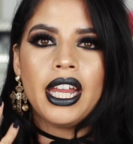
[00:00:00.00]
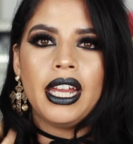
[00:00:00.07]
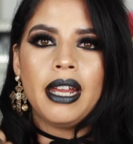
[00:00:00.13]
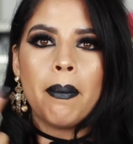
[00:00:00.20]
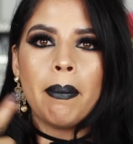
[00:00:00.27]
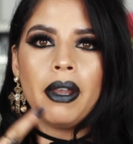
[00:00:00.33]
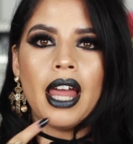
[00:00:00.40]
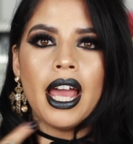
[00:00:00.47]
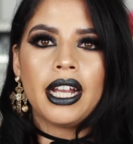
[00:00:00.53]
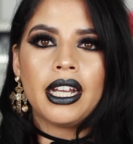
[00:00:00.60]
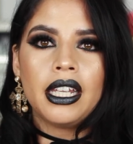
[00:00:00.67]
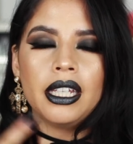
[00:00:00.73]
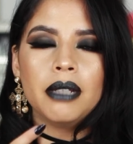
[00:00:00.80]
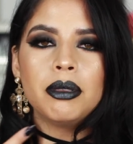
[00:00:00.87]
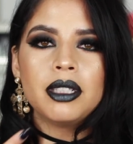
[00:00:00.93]
a black
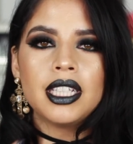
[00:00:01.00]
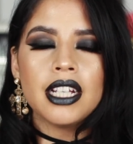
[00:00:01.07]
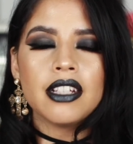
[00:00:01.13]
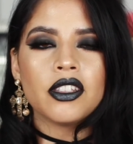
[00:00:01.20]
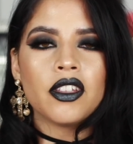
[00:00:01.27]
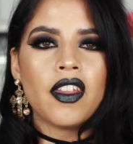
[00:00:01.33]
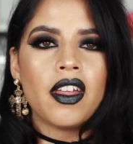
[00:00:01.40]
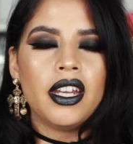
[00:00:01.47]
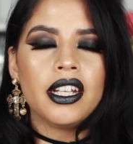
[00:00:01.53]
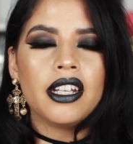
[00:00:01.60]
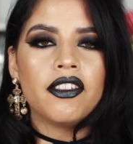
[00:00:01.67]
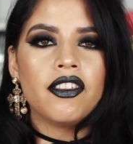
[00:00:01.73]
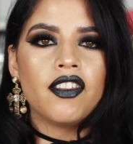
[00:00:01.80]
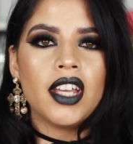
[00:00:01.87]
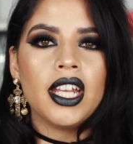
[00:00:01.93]
lipstick so that it
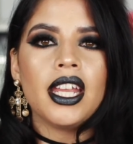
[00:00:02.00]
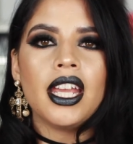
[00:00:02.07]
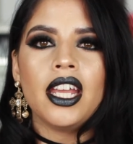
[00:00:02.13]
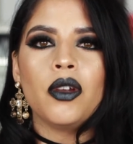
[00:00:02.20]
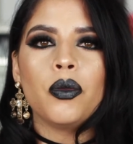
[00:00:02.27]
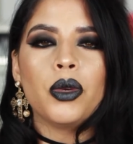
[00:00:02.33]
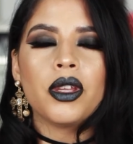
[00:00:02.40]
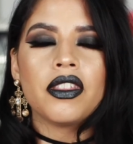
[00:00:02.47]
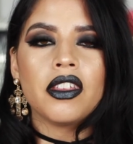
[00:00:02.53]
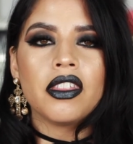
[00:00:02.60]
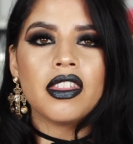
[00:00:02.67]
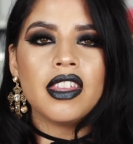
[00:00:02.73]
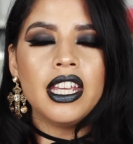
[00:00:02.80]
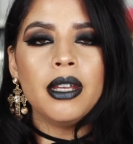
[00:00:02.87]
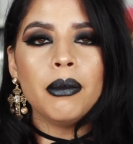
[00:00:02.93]
could fit in with the
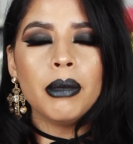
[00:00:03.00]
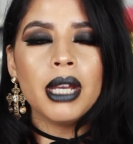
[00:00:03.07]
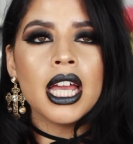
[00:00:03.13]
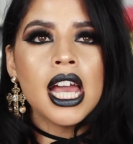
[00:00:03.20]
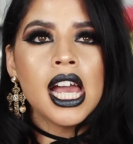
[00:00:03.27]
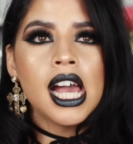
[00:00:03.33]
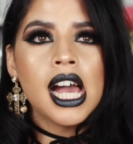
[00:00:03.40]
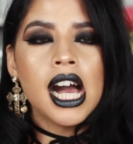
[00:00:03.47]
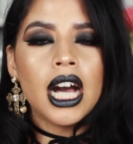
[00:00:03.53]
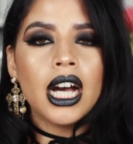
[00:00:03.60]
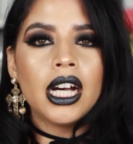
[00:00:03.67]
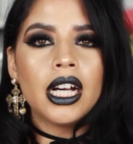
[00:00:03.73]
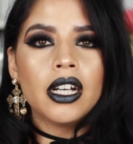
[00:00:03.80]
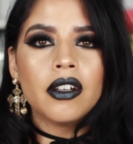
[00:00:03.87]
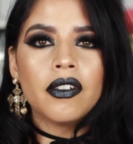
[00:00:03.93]
theme
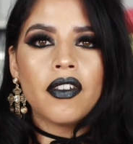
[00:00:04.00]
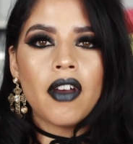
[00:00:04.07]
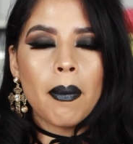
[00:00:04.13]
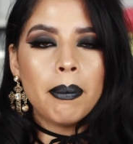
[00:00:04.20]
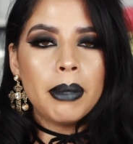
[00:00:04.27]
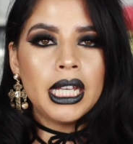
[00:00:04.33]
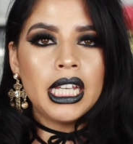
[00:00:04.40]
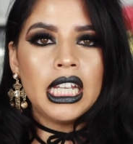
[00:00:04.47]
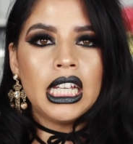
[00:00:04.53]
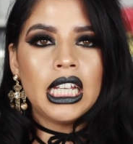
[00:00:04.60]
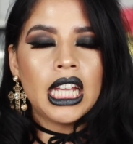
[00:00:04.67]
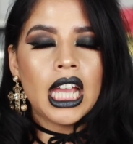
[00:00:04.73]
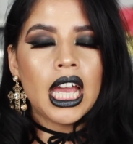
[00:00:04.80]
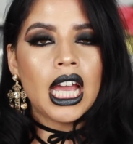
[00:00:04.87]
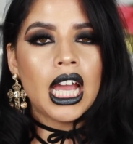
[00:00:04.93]
of
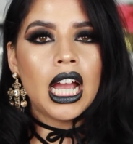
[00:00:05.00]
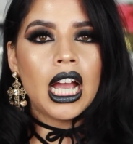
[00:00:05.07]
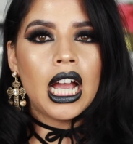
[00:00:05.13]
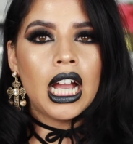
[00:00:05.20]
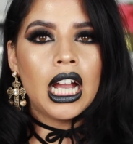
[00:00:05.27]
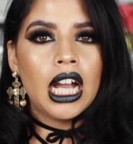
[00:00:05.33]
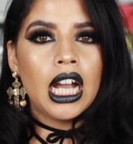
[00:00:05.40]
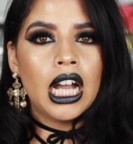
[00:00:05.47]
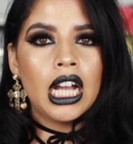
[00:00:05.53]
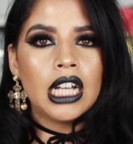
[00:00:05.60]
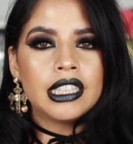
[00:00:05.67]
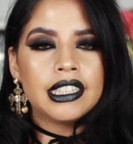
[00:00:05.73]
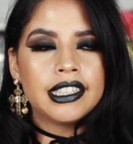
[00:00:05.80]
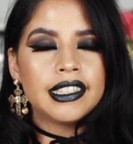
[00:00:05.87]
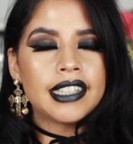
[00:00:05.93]
being
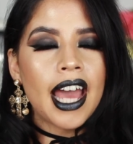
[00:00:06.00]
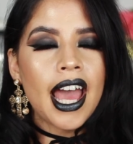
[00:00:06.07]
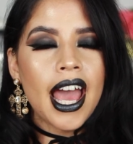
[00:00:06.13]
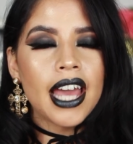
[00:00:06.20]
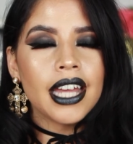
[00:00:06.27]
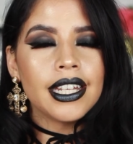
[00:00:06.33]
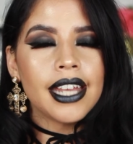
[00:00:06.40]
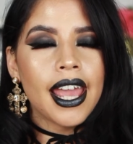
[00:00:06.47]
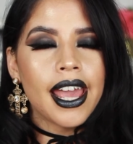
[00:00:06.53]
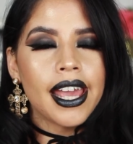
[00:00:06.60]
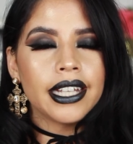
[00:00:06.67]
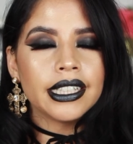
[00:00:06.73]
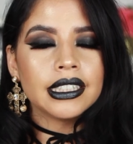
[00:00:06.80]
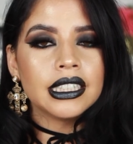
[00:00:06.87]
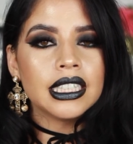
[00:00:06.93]
sad
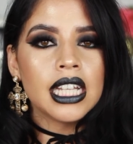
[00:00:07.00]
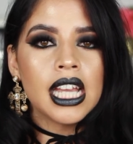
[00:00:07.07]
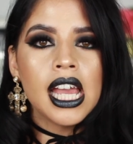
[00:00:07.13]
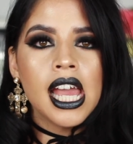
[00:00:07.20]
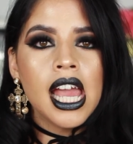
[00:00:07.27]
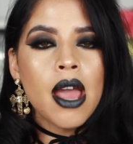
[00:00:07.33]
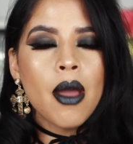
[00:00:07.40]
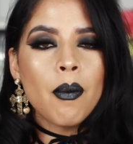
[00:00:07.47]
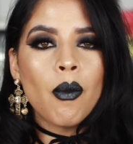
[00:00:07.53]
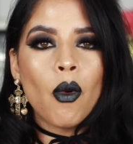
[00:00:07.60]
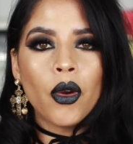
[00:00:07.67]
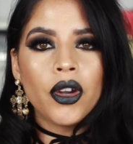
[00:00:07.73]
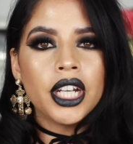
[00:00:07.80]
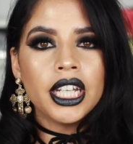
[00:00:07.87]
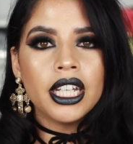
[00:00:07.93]
and
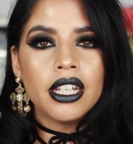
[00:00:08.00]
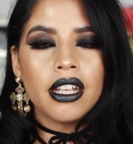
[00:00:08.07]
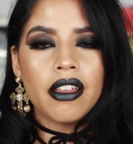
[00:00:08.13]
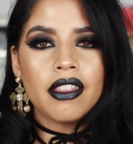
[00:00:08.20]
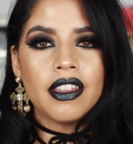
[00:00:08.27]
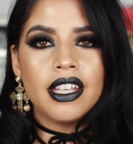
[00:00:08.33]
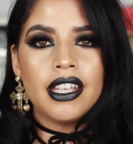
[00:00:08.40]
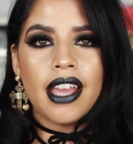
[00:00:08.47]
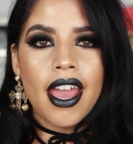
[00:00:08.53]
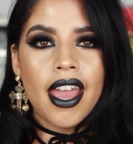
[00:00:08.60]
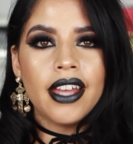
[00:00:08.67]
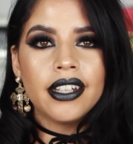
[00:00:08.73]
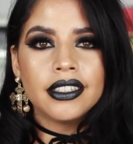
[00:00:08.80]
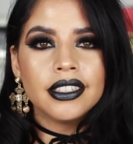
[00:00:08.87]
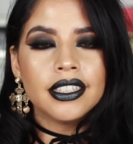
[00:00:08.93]
mourning the
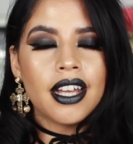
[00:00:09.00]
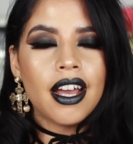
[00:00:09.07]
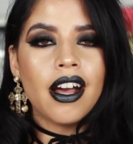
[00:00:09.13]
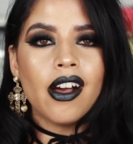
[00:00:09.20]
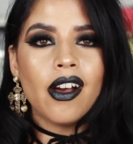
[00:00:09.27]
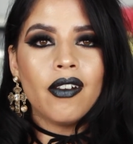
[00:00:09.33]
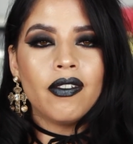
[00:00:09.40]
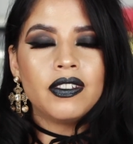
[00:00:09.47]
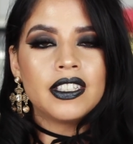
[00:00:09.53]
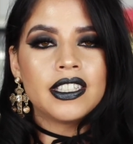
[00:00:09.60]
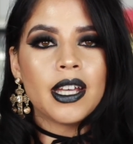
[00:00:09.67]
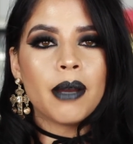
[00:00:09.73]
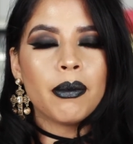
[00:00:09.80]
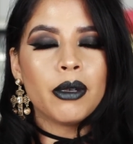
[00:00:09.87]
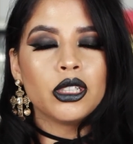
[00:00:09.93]
end of
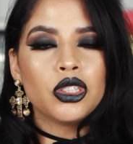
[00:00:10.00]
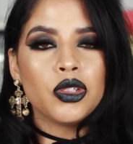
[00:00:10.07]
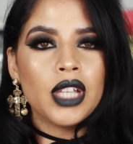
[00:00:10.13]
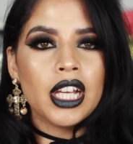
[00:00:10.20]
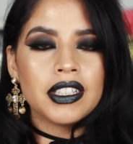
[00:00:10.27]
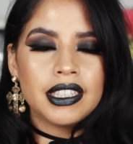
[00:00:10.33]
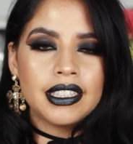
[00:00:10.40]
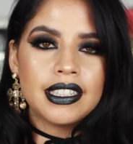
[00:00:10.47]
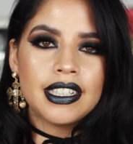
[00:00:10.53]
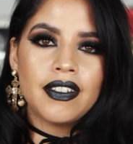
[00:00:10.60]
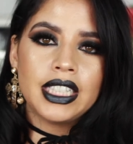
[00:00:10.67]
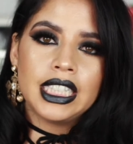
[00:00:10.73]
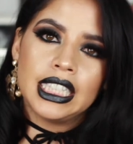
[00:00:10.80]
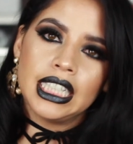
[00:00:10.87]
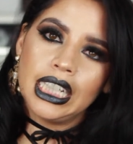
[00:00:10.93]
summer
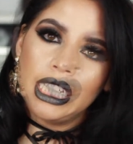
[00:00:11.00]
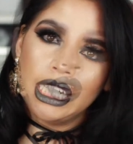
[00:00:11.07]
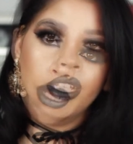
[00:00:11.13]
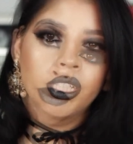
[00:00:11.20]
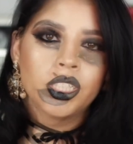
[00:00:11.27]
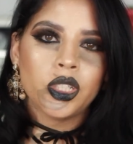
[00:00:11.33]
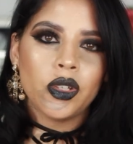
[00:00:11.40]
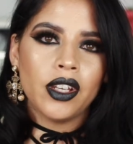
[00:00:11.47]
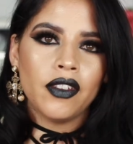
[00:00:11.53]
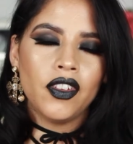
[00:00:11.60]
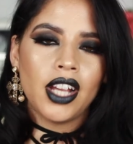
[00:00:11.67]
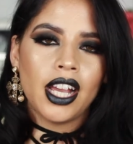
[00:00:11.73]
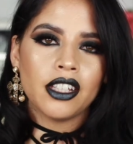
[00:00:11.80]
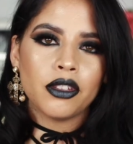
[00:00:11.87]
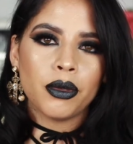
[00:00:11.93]
2017. So if
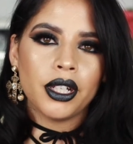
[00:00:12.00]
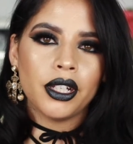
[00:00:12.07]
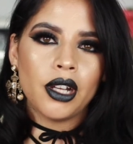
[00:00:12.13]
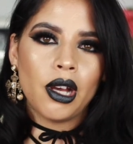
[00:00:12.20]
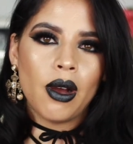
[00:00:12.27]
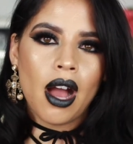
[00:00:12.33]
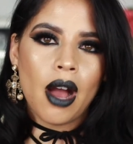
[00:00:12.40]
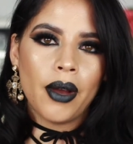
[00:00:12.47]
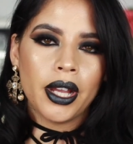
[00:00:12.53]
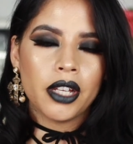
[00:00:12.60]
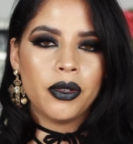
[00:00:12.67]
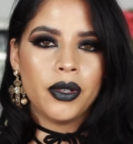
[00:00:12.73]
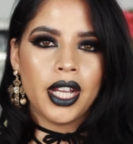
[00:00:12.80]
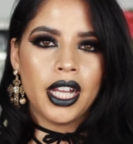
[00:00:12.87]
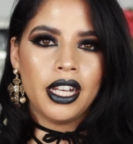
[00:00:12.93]
you guys want to know how I
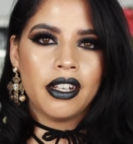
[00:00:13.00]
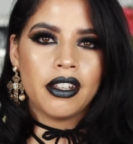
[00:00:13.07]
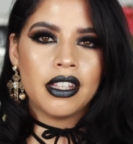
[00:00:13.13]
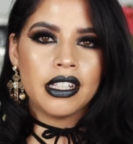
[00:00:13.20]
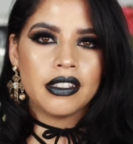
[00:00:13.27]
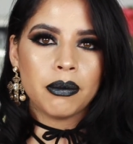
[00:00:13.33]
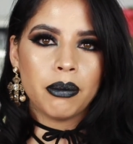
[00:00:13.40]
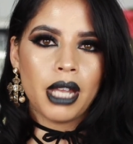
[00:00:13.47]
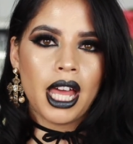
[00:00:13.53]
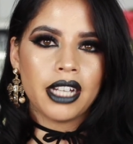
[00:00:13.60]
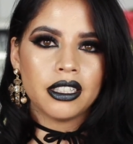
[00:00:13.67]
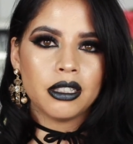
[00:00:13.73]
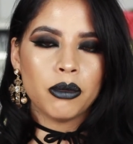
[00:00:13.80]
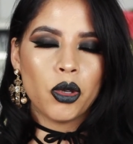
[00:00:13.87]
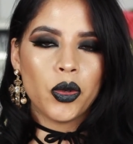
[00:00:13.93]
created this
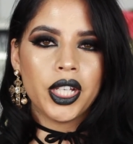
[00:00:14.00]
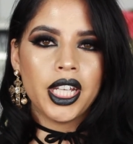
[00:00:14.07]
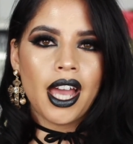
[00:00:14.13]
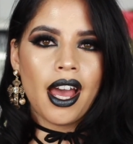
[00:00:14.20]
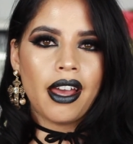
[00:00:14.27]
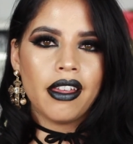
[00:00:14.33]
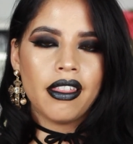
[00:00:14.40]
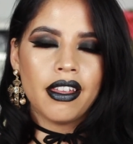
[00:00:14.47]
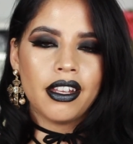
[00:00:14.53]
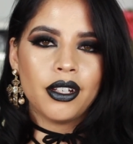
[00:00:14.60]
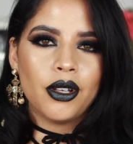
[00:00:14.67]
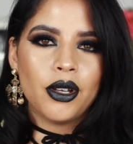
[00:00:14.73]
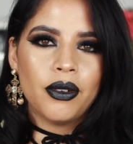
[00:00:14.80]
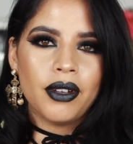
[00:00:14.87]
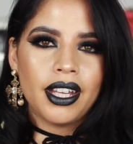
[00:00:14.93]
black smoky eye,
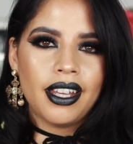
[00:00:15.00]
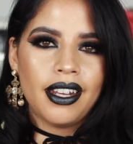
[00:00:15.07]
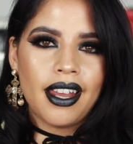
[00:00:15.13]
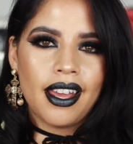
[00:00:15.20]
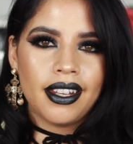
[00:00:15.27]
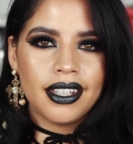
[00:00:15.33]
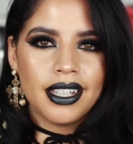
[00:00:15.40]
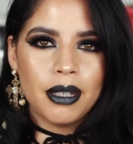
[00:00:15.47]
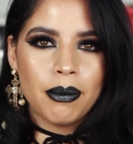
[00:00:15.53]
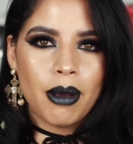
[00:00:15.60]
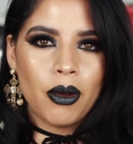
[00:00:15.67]
then go ahead and keep